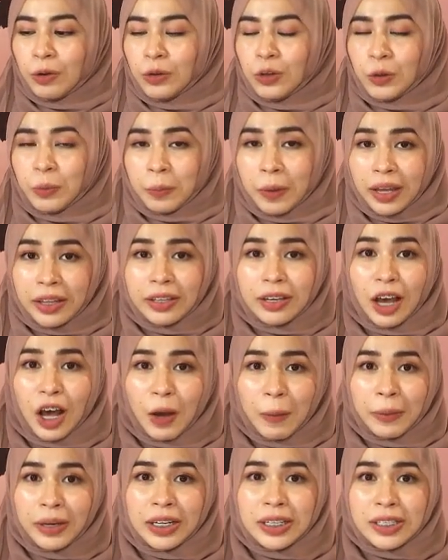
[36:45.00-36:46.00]
no matter
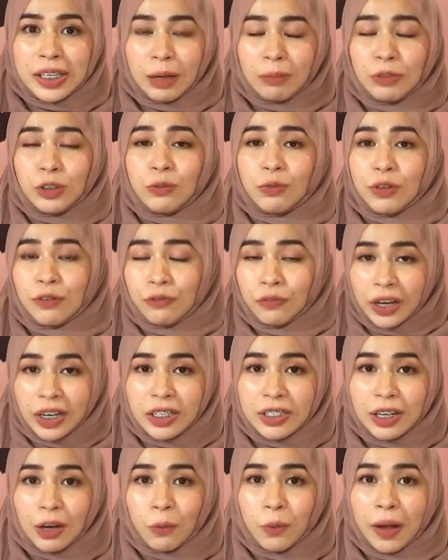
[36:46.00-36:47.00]
how many times you
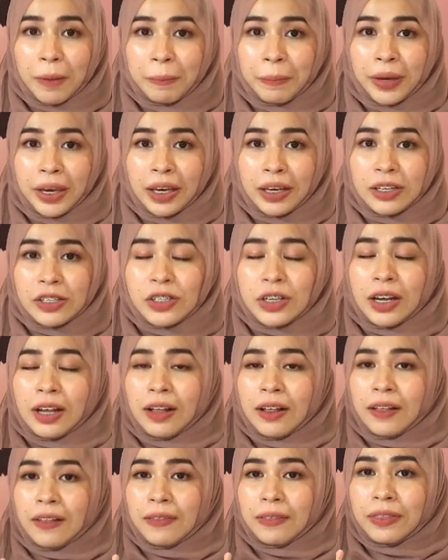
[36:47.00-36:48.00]
refresh that web page,
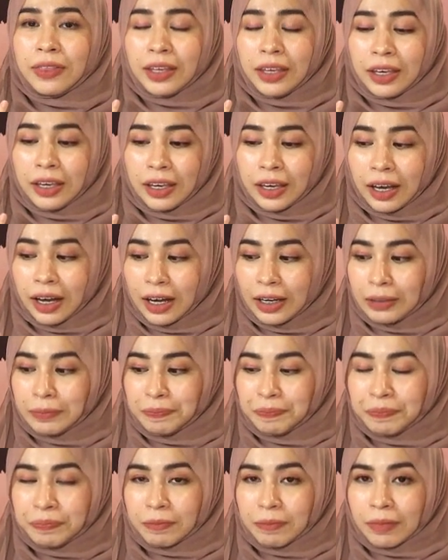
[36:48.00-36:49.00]
the
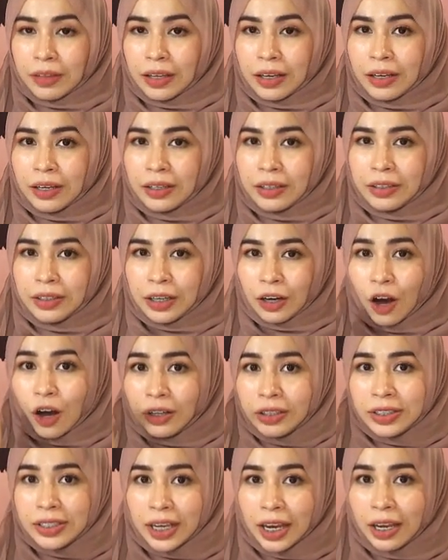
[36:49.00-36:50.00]

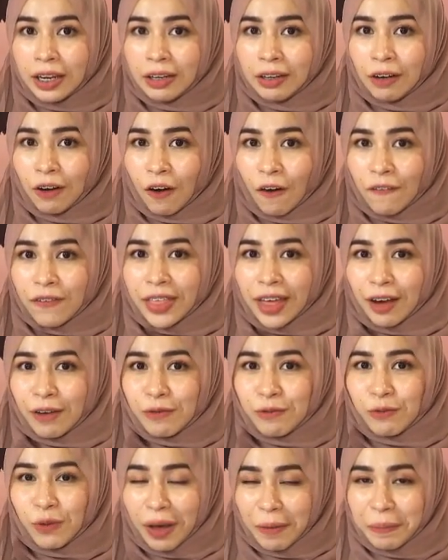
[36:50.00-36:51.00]
content of
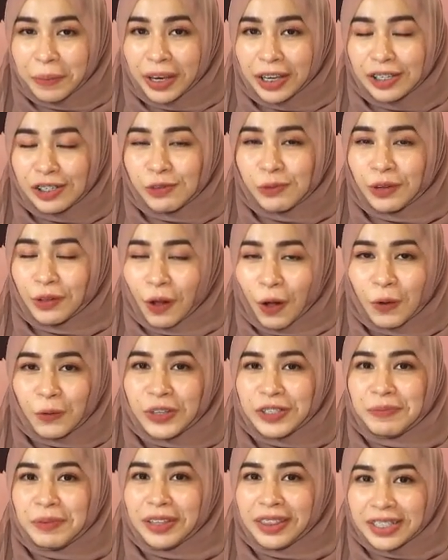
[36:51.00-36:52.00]
that web page will
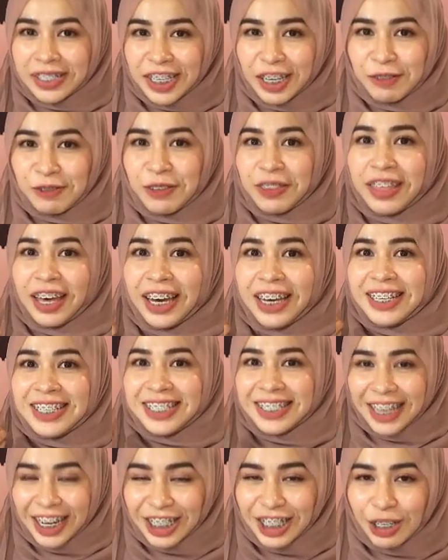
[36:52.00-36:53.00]
always be the same. So that is
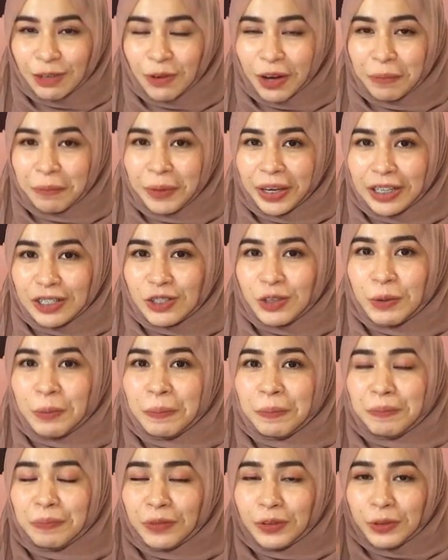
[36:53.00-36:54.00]
static web page.
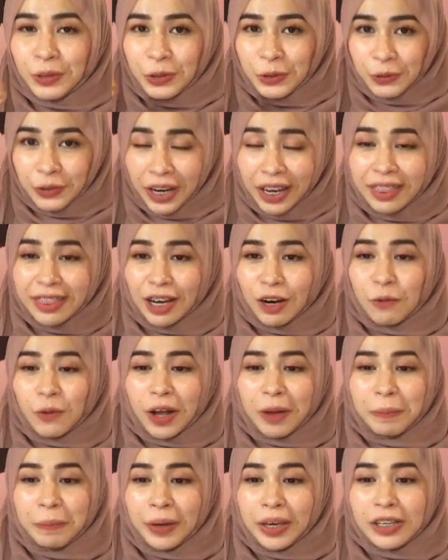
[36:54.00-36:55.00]
So to create that
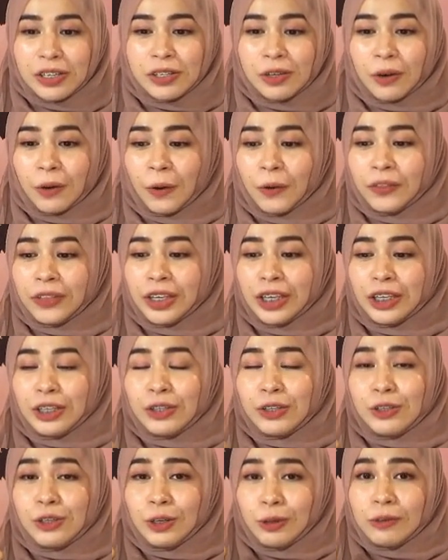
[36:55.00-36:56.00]
web page,
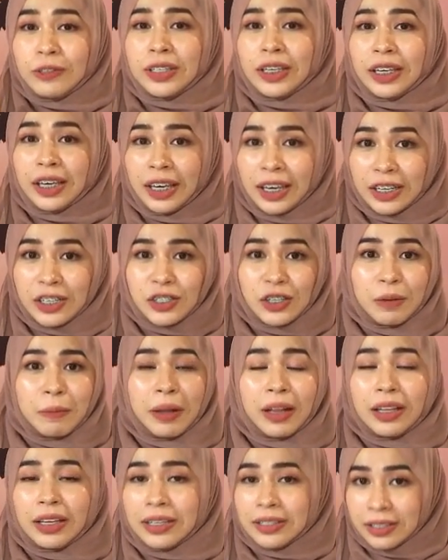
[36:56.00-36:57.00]
only using
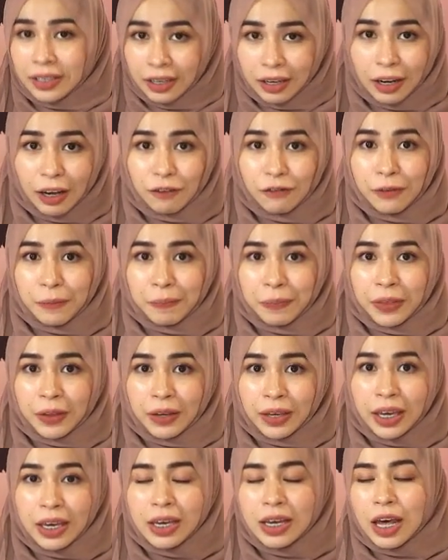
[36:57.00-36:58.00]
HTML is enough.
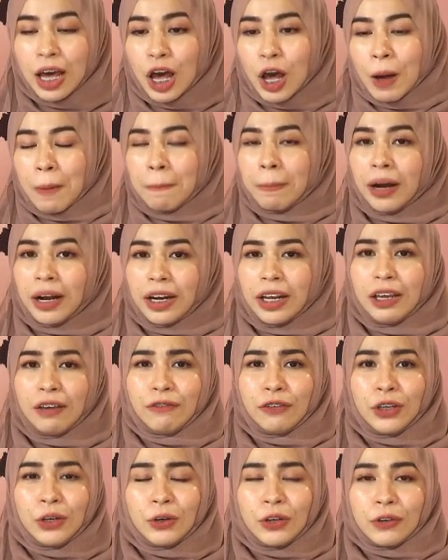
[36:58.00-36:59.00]
Okay, but
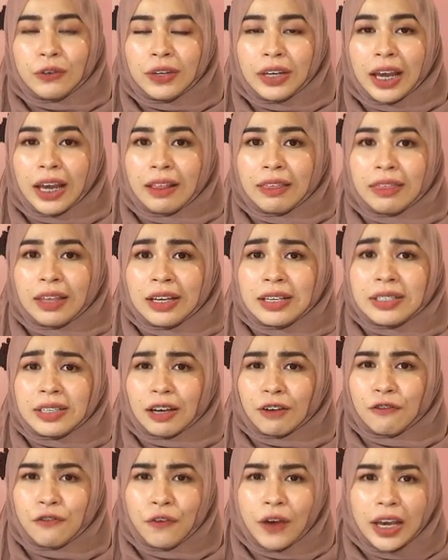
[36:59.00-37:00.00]
if you create things
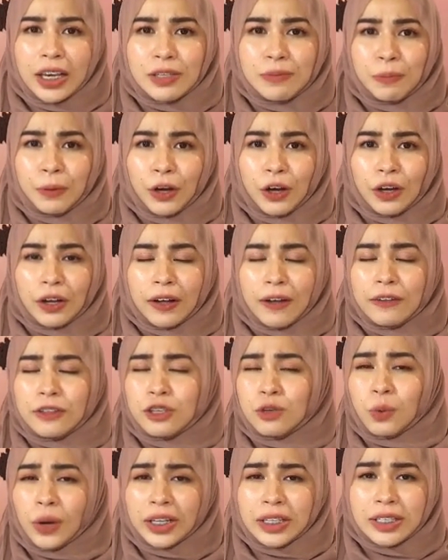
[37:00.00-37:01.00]
like Facebook,
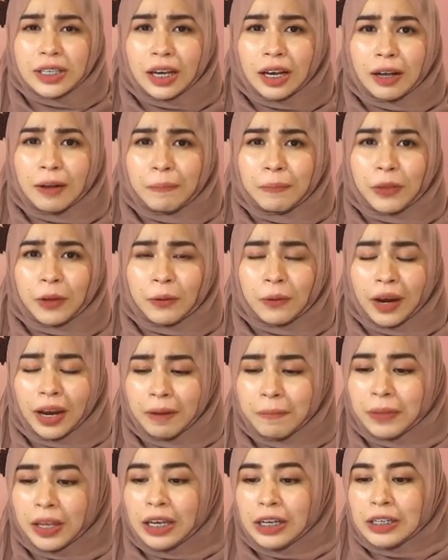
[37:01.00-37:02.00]
Twitter, all
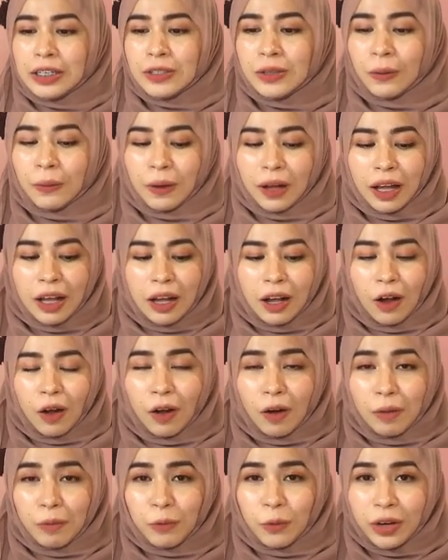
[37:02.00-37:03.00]
right, so
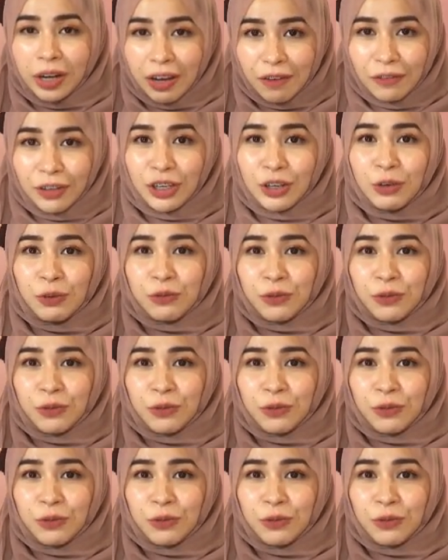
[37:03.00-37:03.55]
whenever you